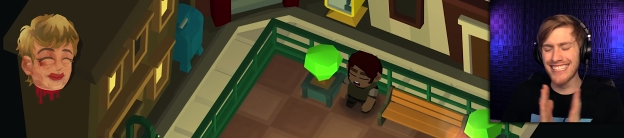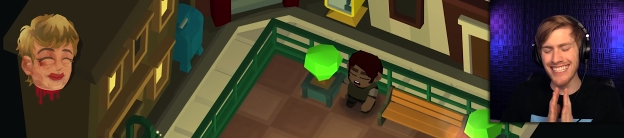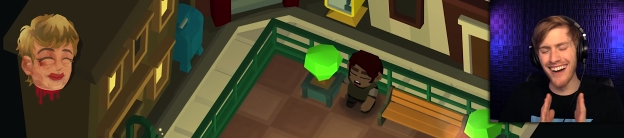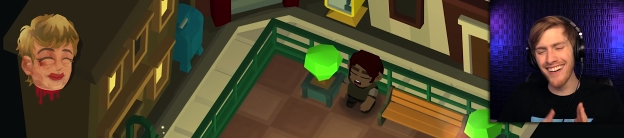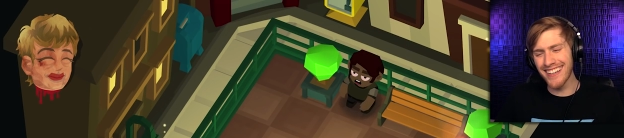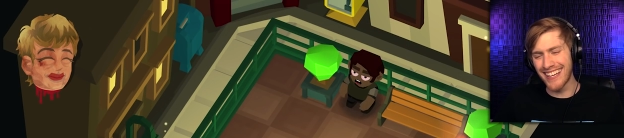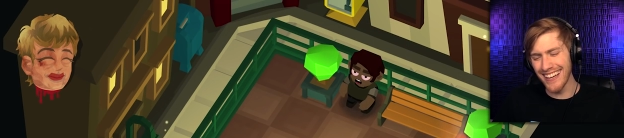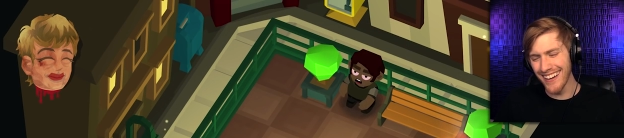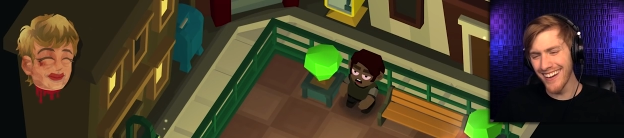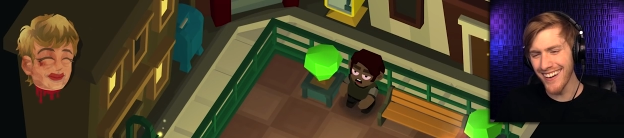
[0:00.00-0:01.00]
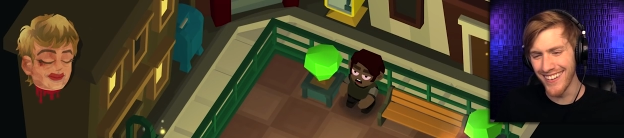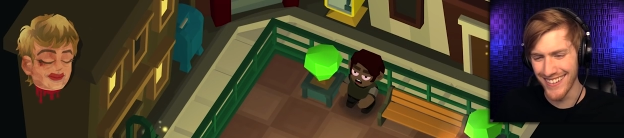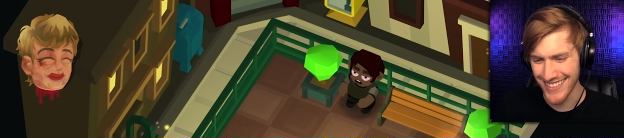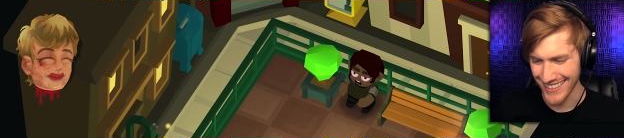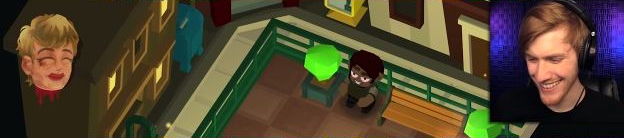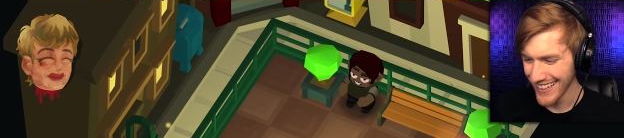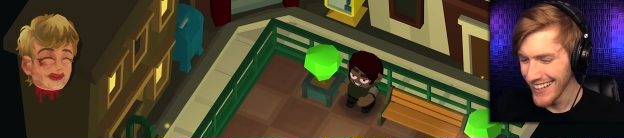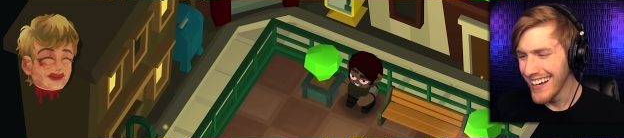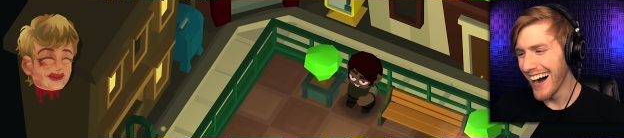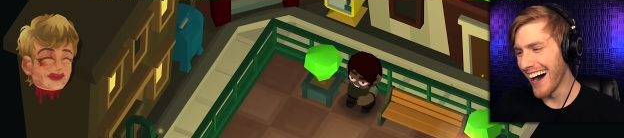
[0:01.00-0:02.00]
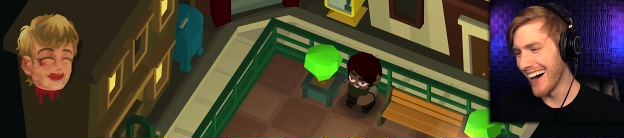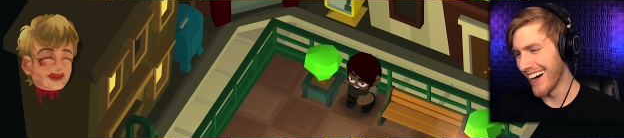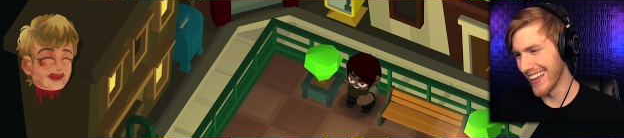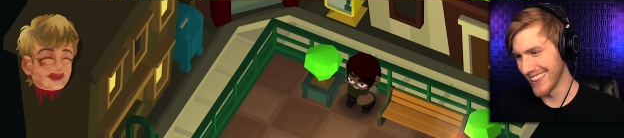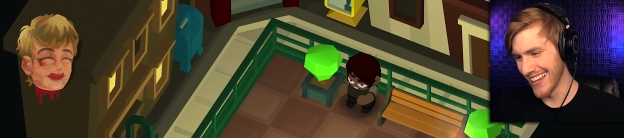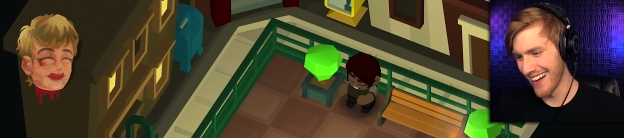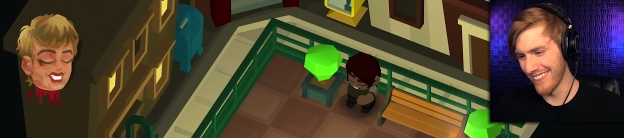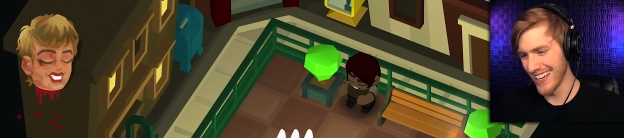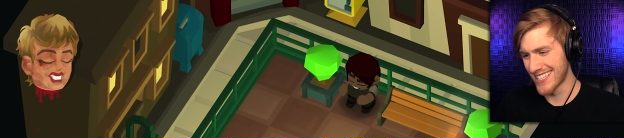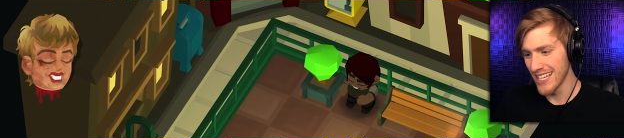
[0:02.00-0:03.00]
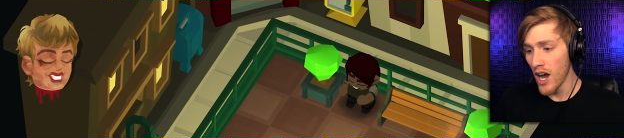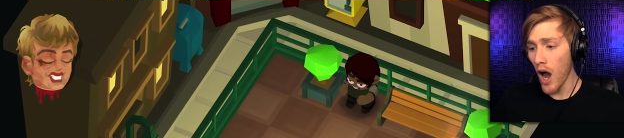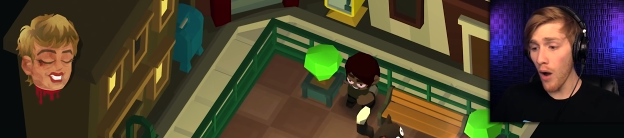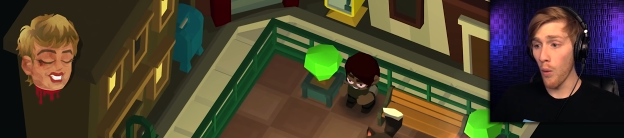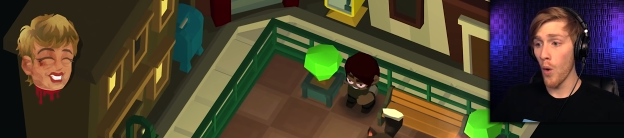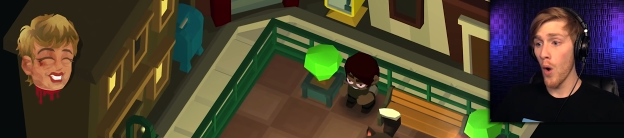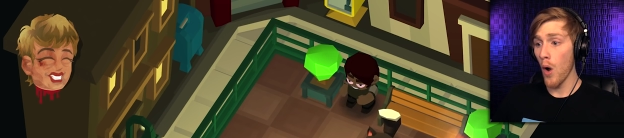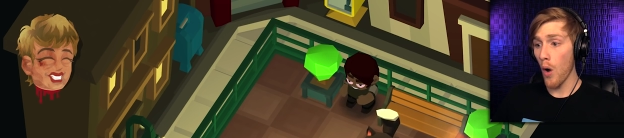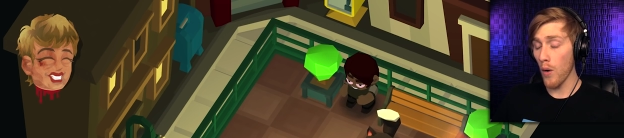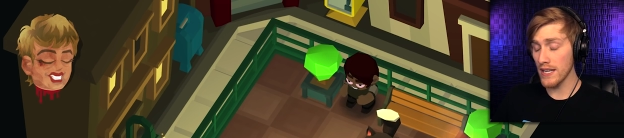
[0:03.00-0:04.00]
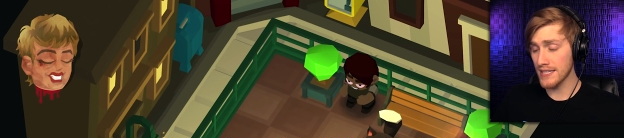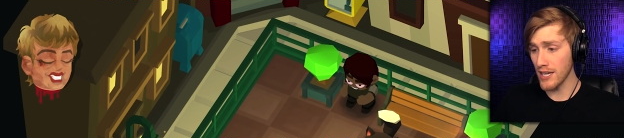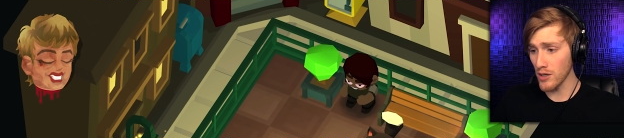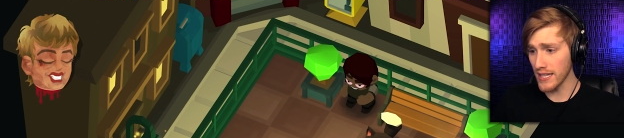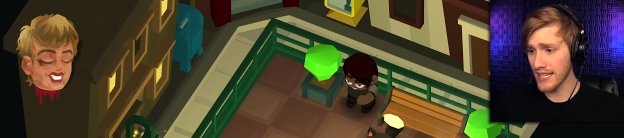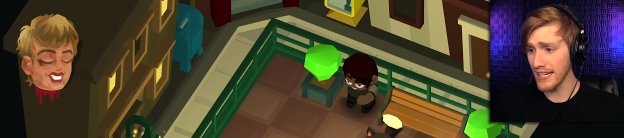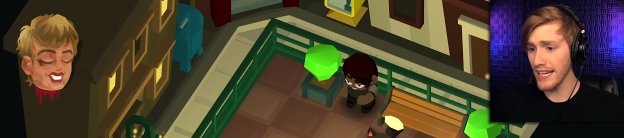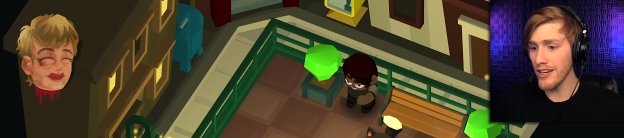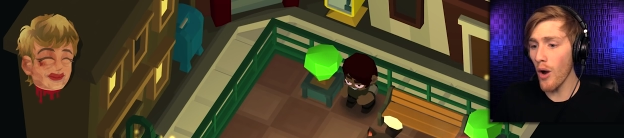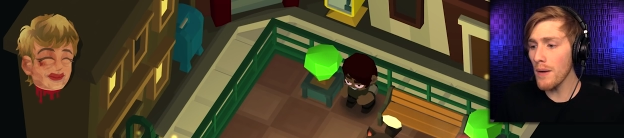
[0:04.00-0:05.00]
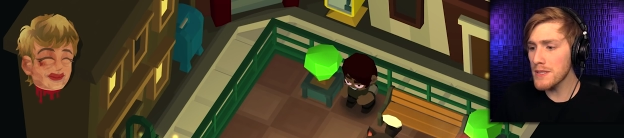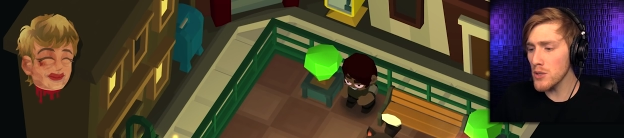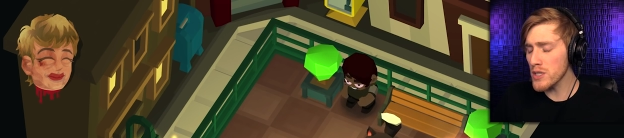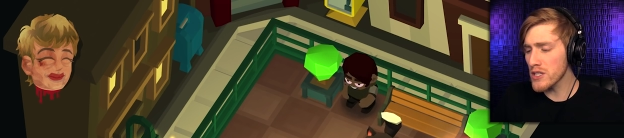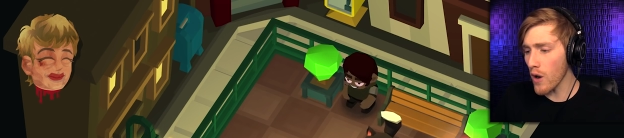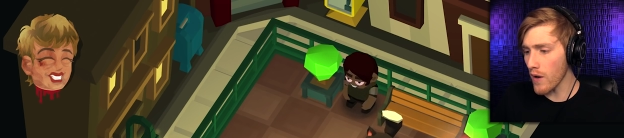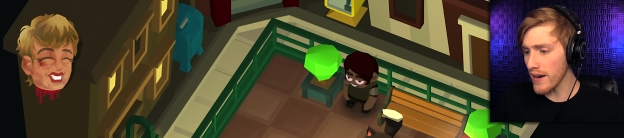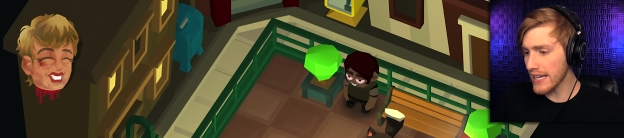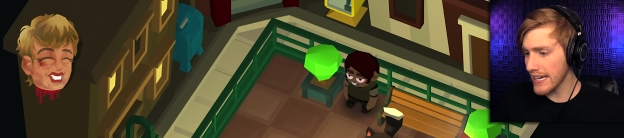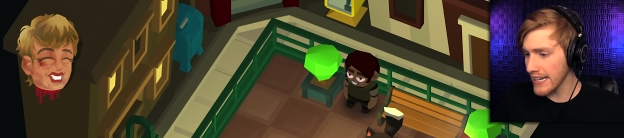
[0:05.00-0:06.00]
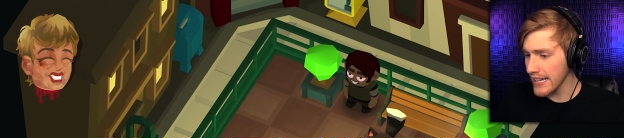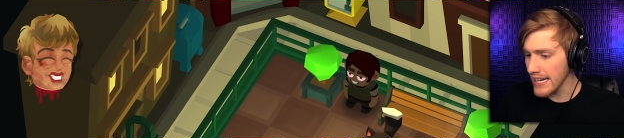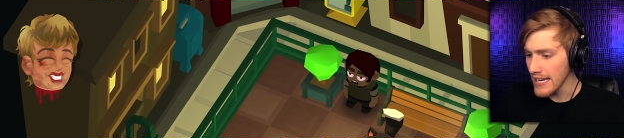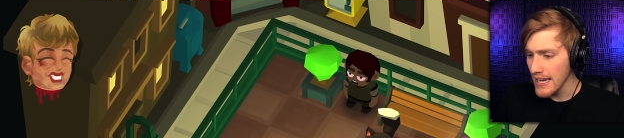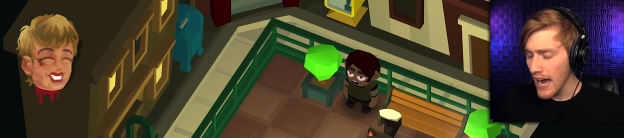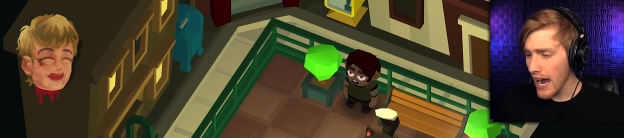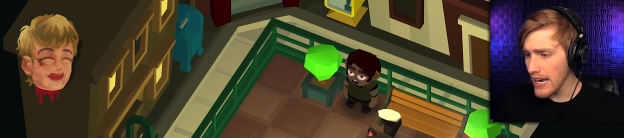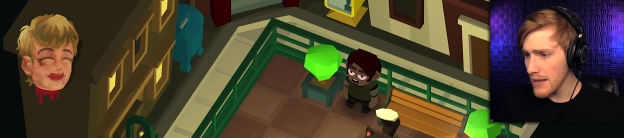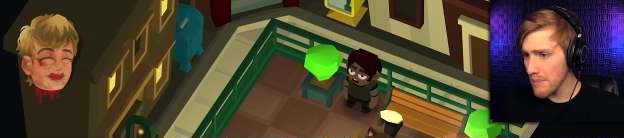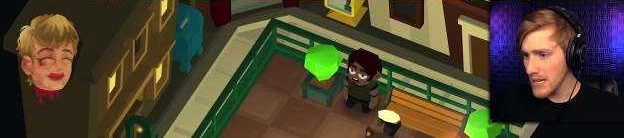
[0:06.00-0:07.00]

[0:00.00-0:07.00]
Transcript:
Speaker 1: so cute. Oh, I love it. Oh, oh, I scared the kitty. No, I'm so sorry, kitty. I didn't